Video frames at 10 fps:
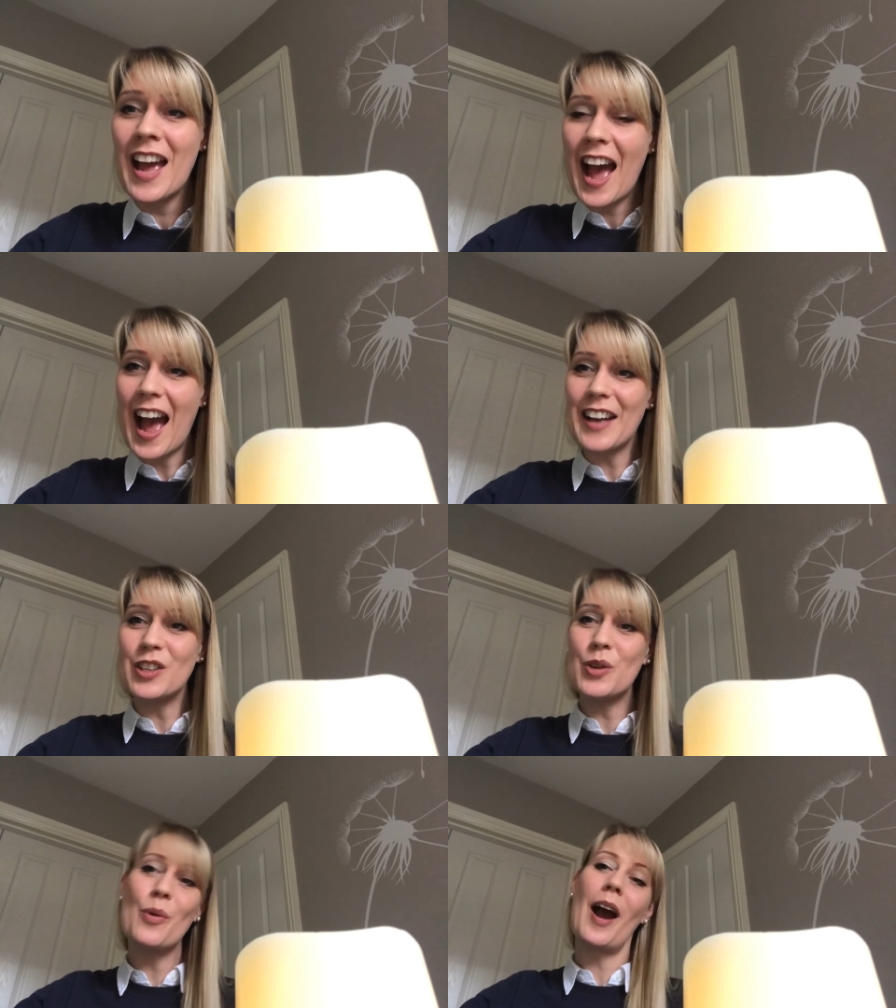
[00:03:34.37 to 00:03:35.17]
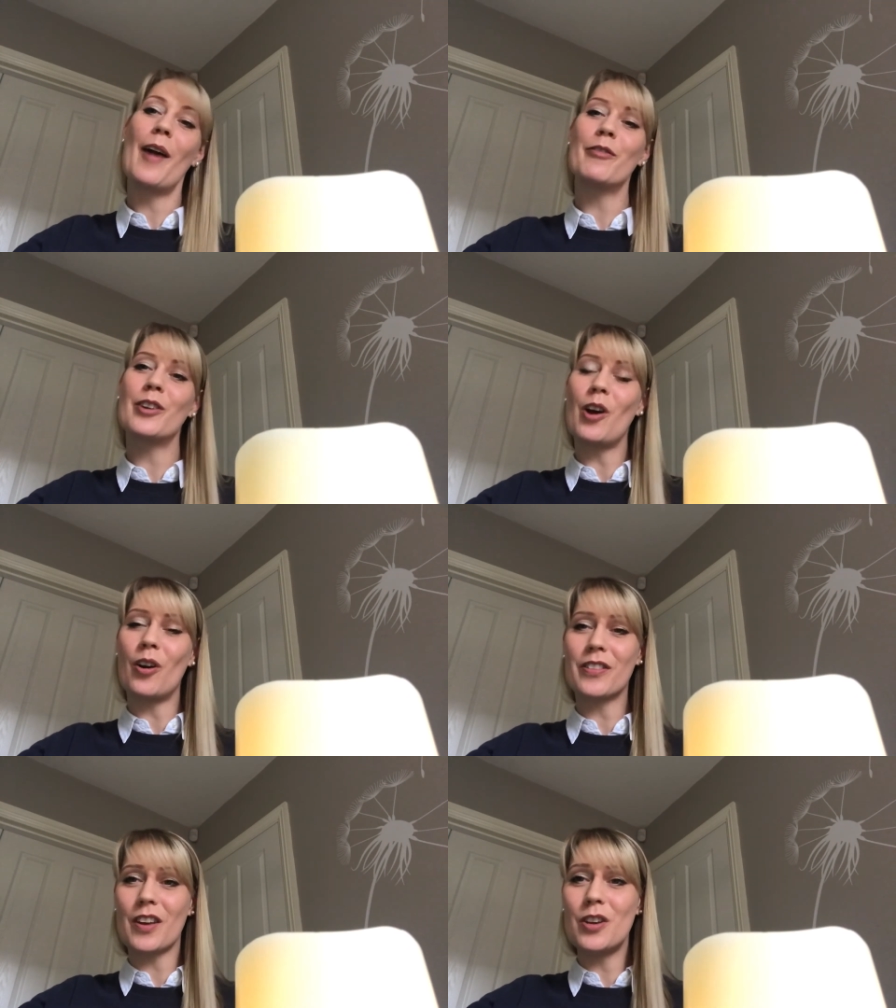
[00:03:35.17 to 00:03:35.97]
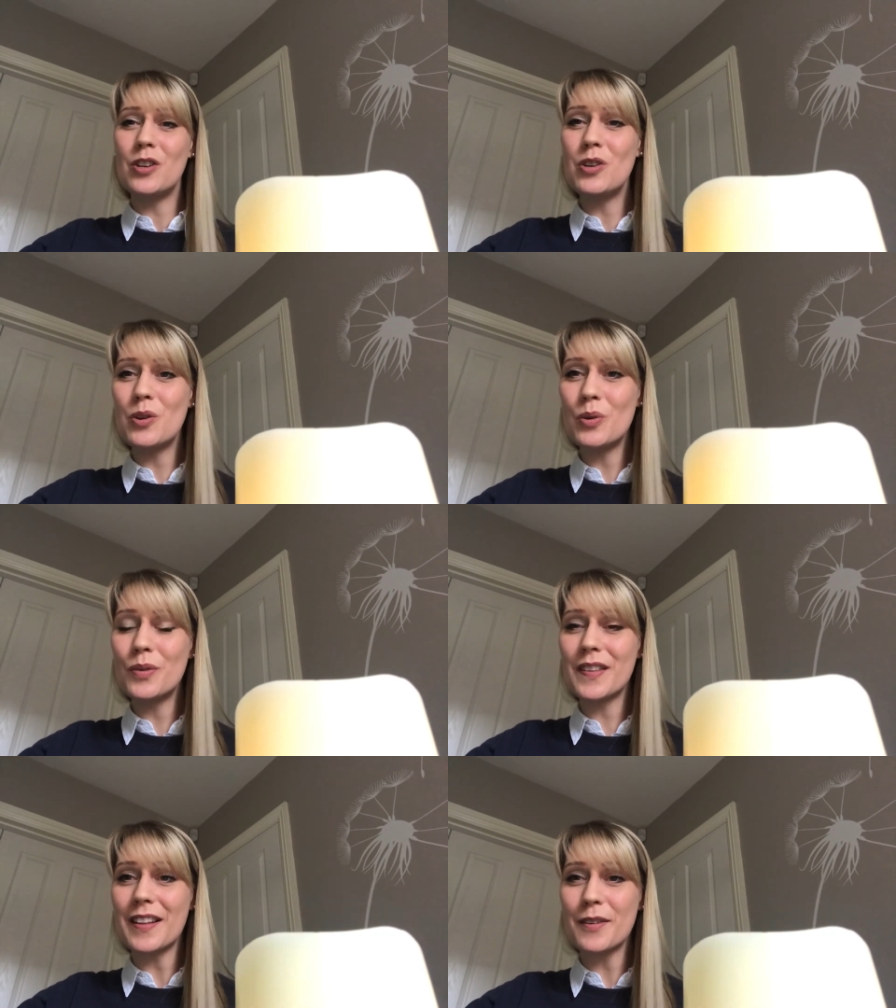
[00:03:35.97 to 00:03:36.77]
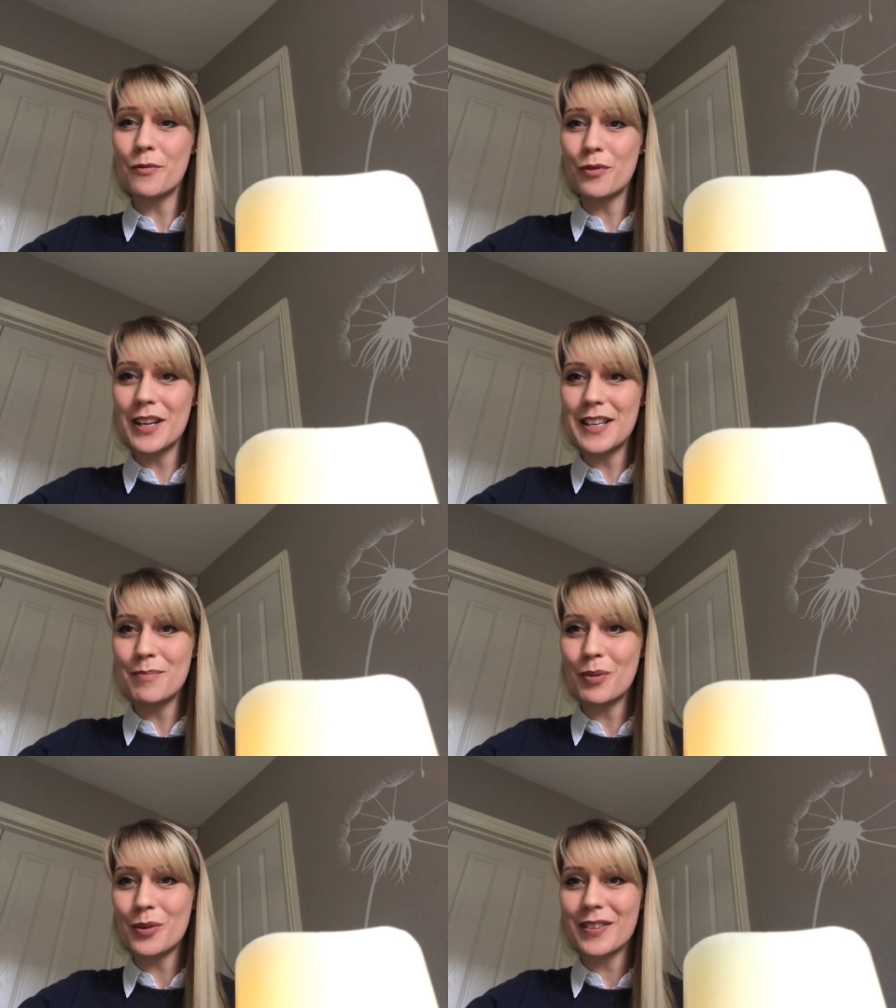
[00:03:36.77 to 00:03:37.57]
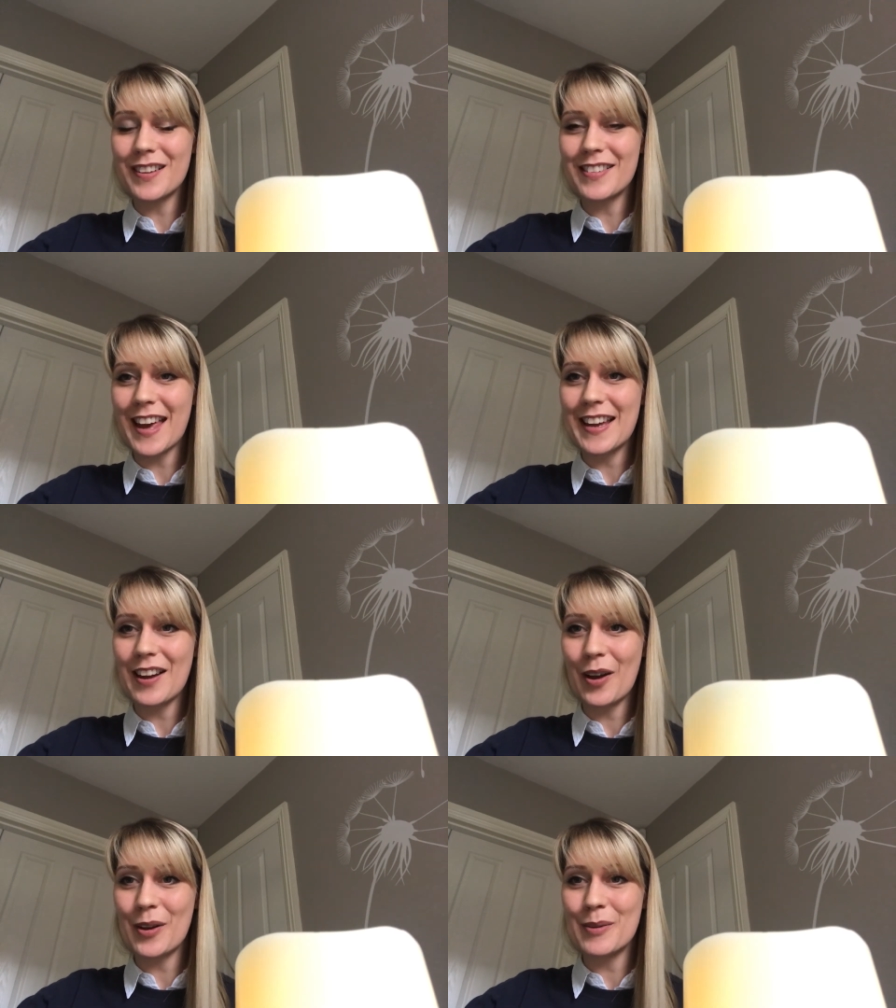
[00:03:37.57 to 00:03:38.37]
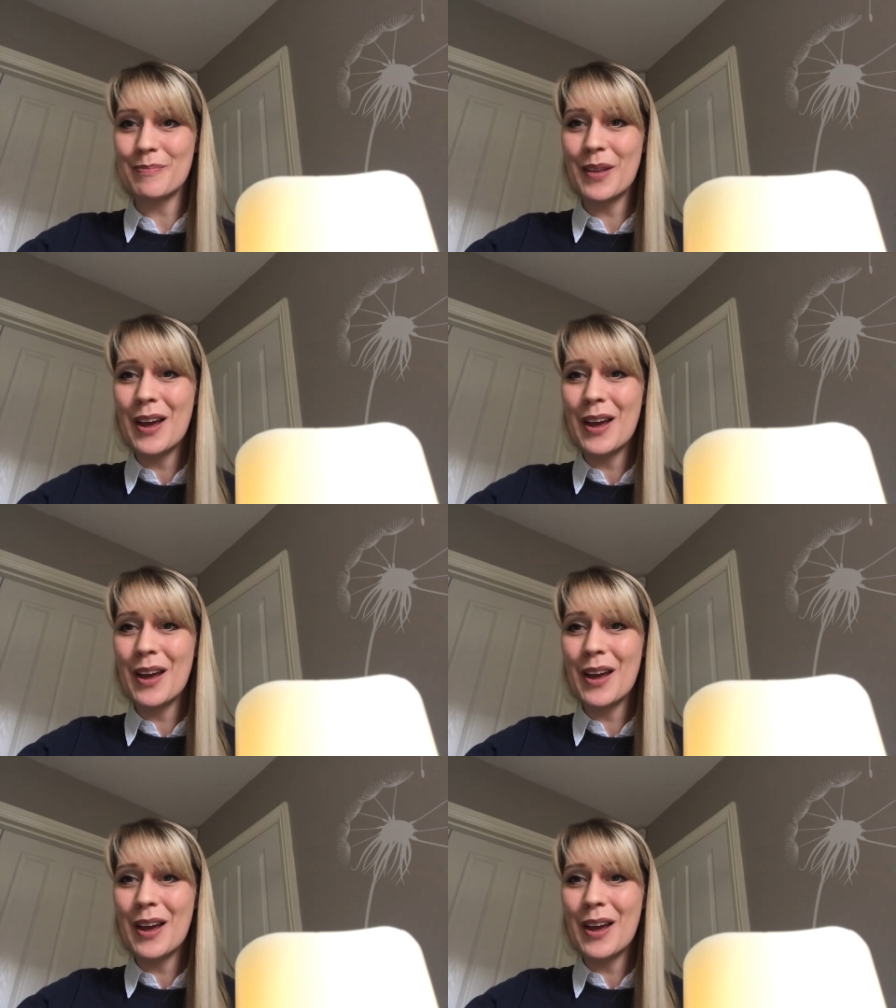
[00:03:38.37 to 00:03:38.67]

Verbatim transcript: and you have got a new set of reading books to take home.